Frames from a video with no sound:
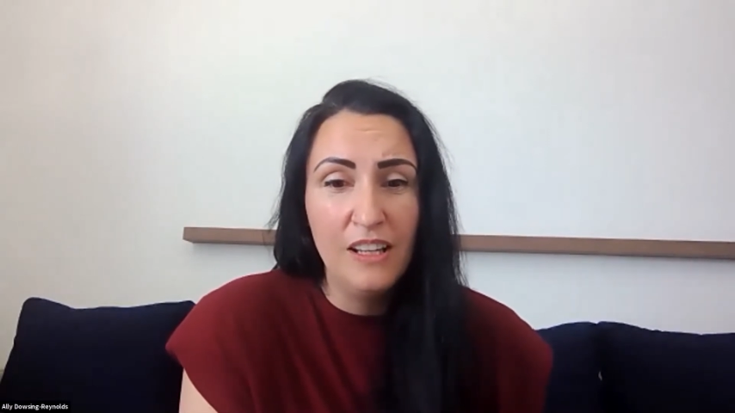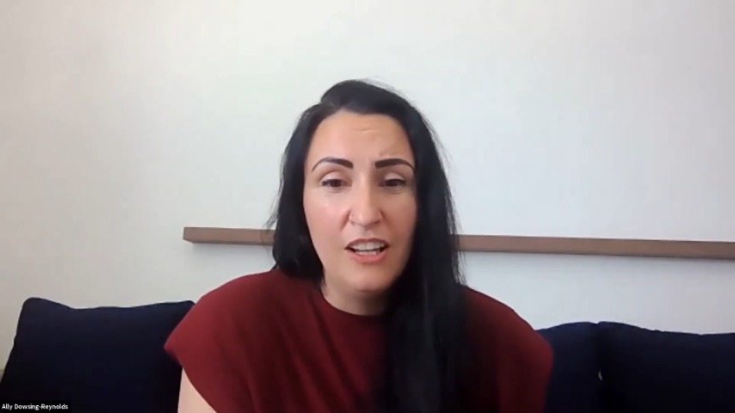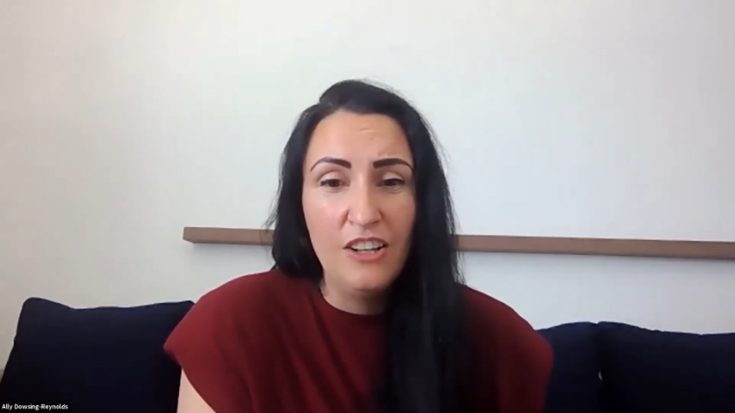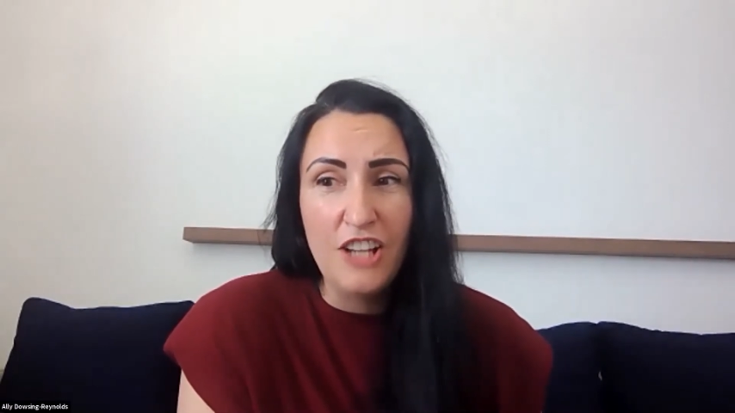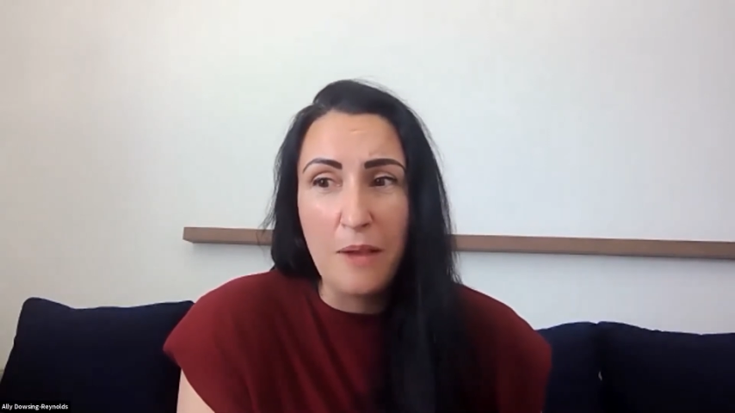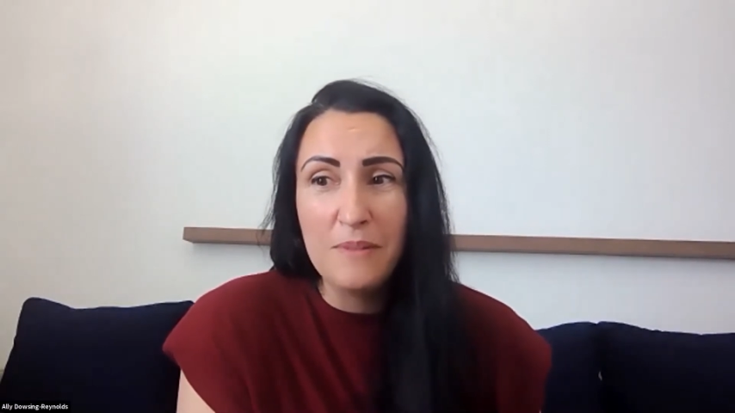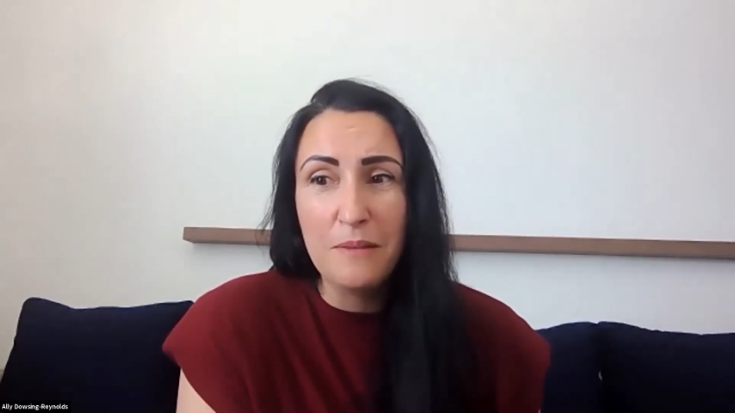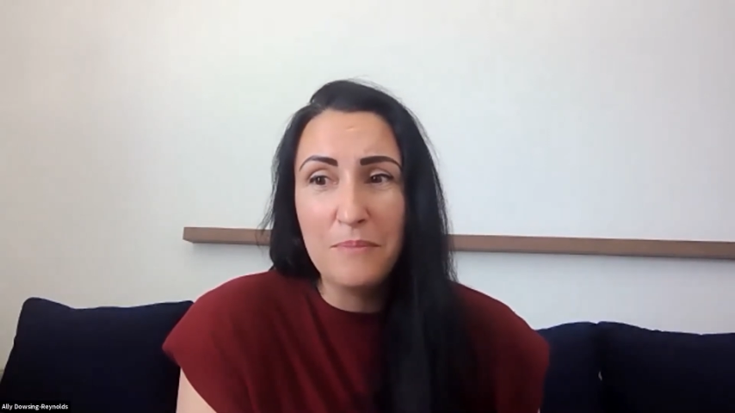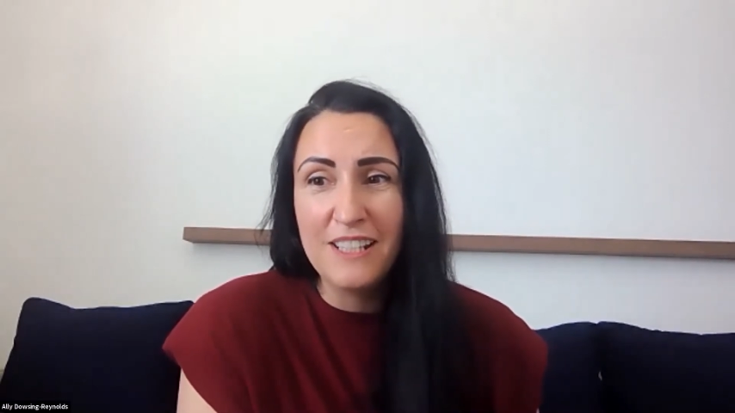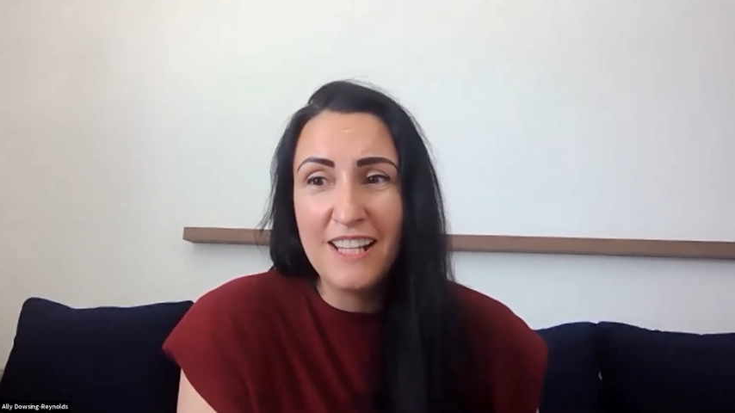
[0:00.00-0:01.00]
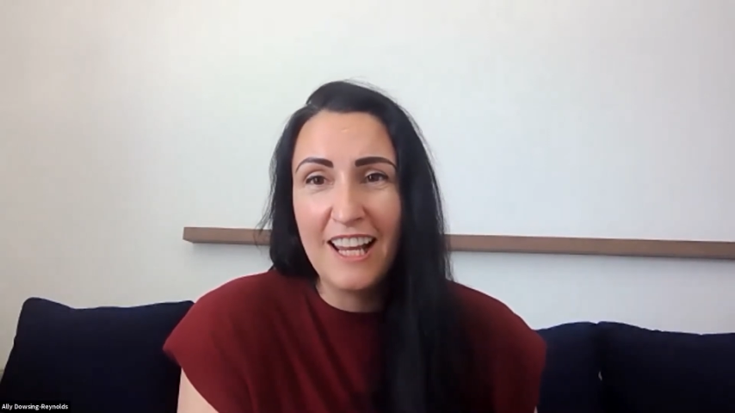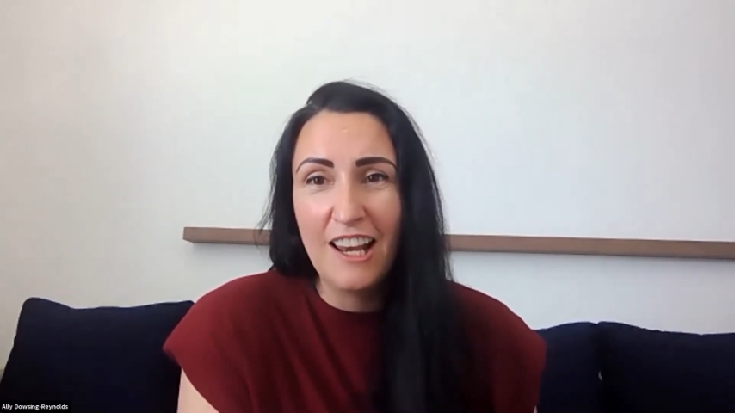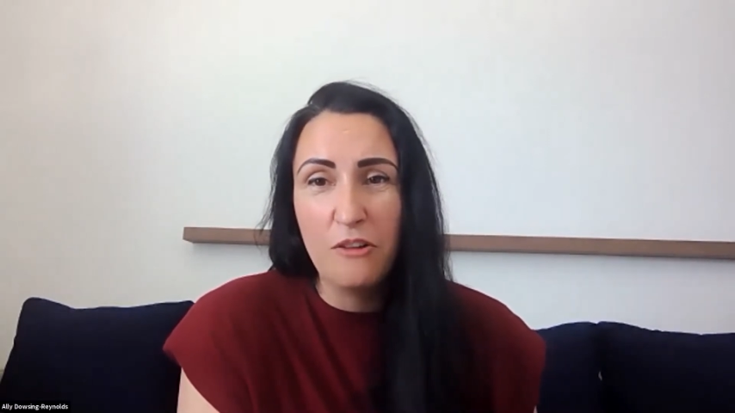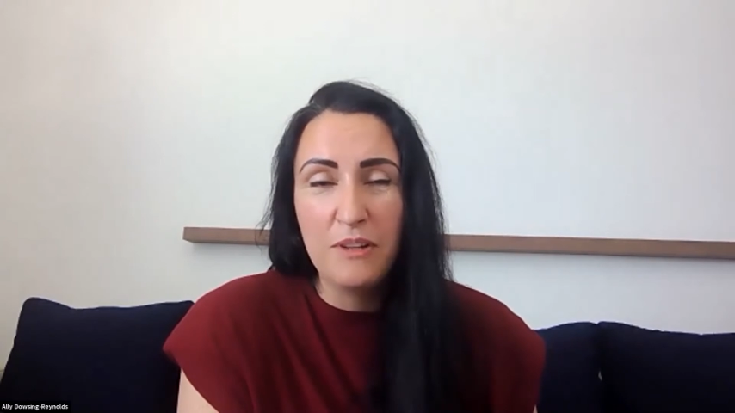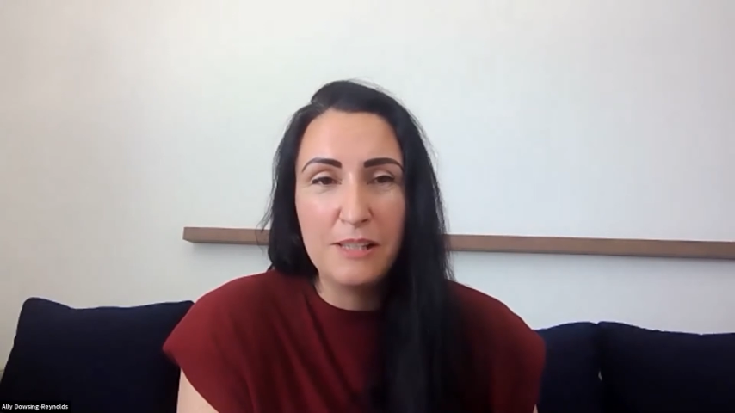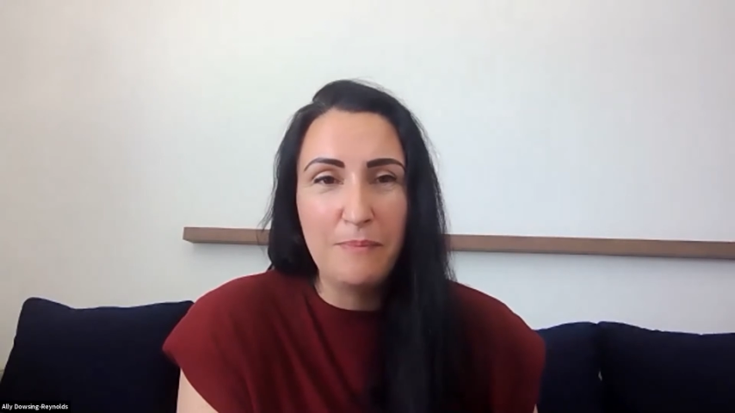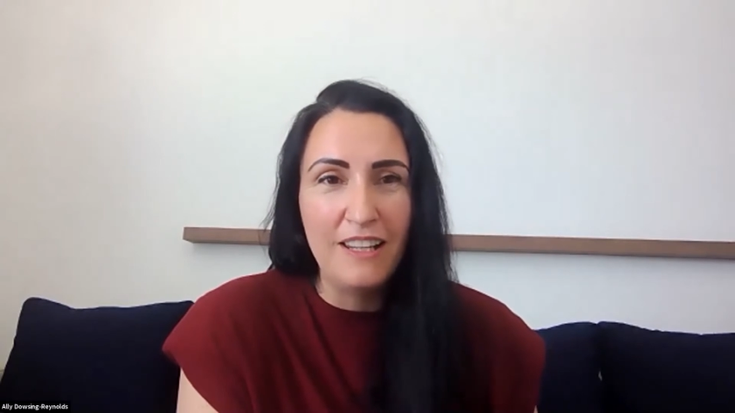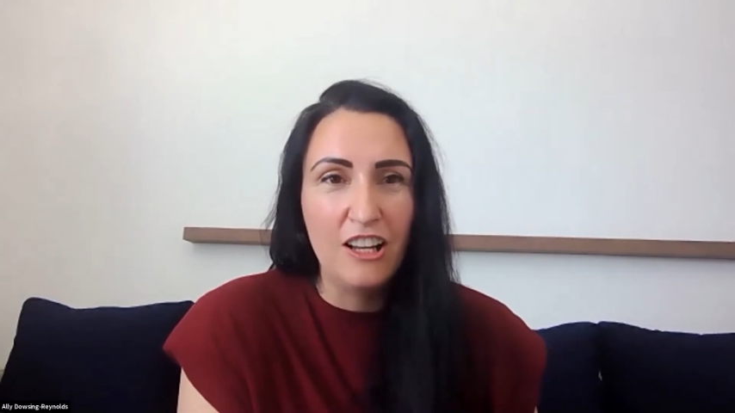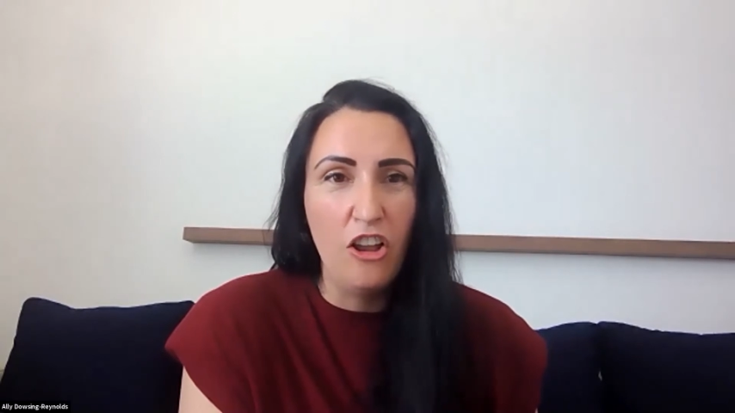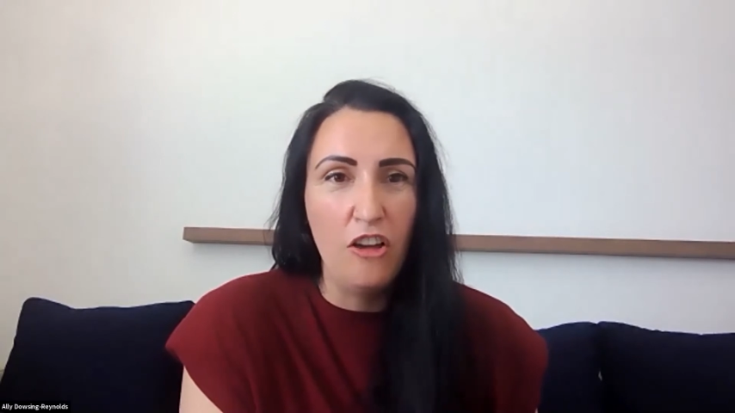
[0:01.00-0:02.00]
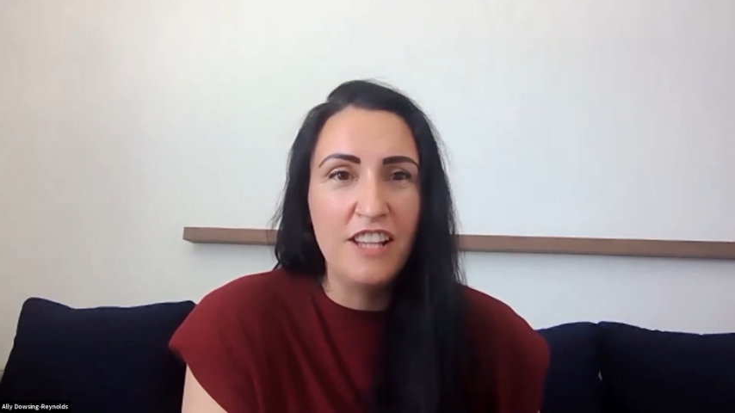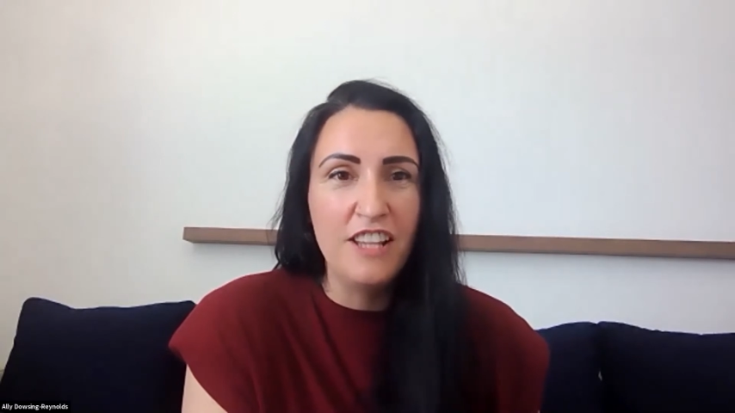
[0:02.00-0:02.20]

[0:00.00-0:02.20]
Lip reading: James in particular was spending a lot of